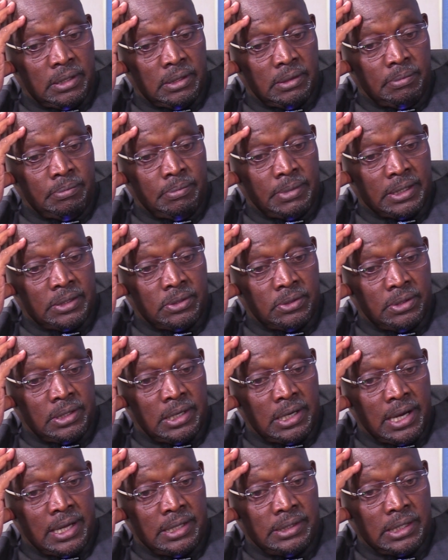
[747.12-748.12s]
But on a
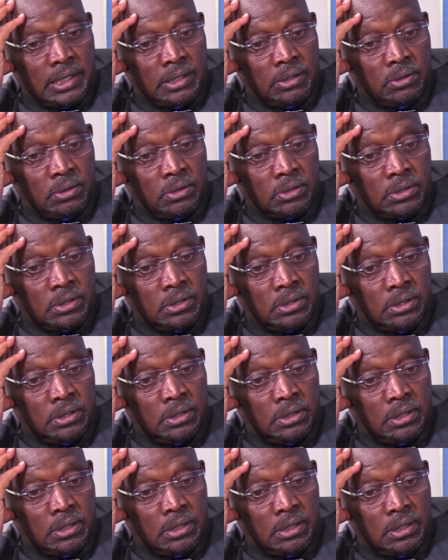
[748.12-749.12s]
lighter note,
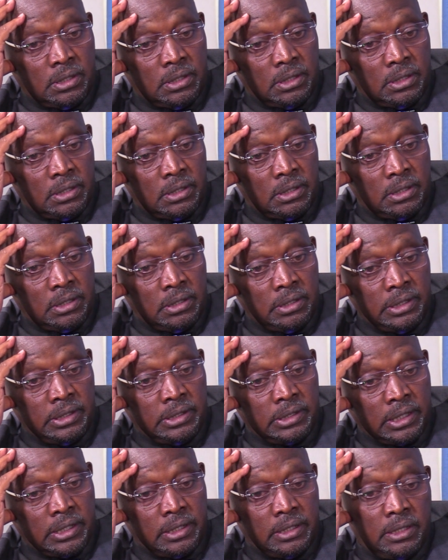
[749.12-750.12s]

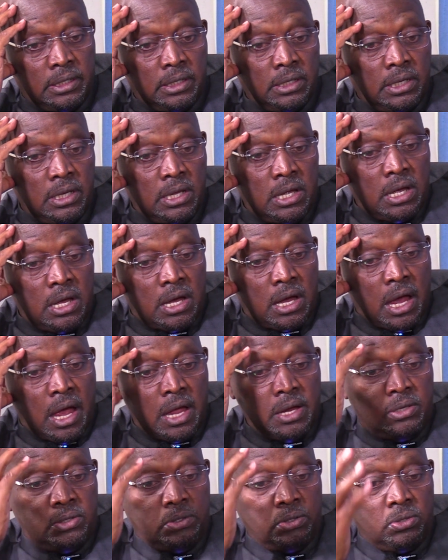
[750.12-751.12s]
Richard,
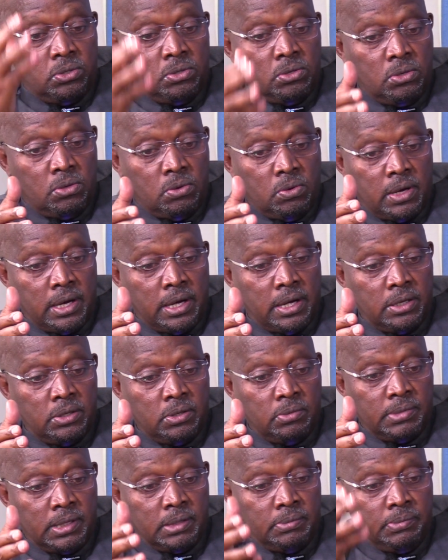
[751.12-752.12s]
I don't know why
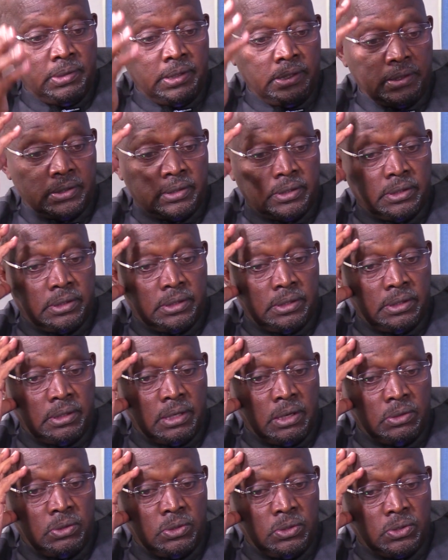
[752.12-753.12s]
human beings,
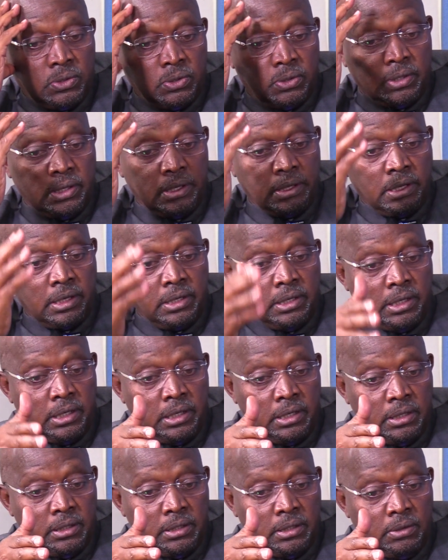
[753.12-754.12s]
you saw the other
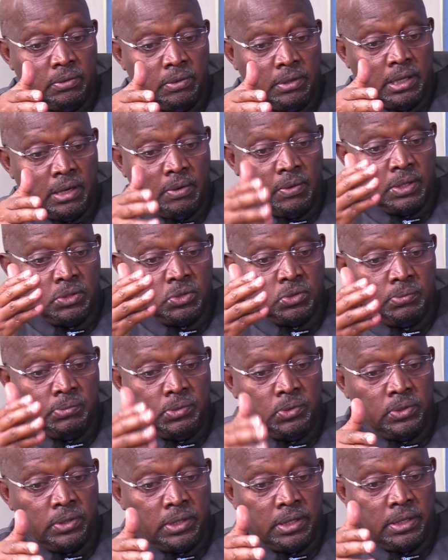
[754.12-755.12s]
day, they went to
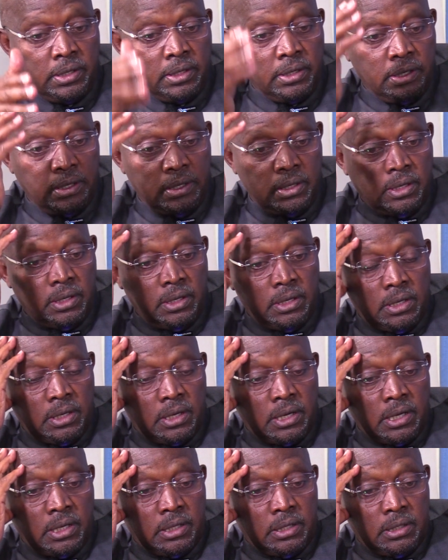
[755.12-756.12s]
Bunge
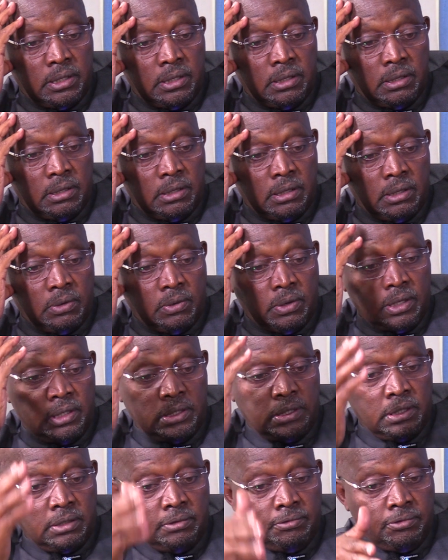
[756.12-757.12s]
and they were
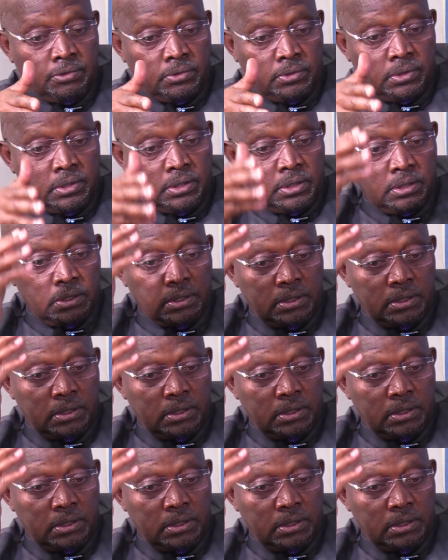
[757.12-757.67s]
eating food.